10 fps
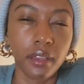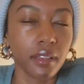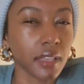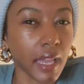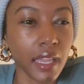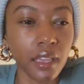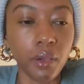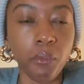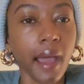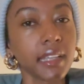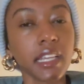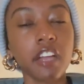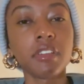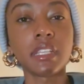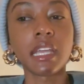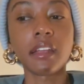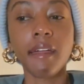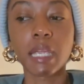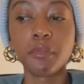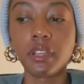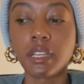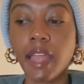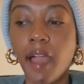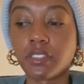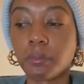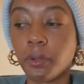Like, why does everything in our community have to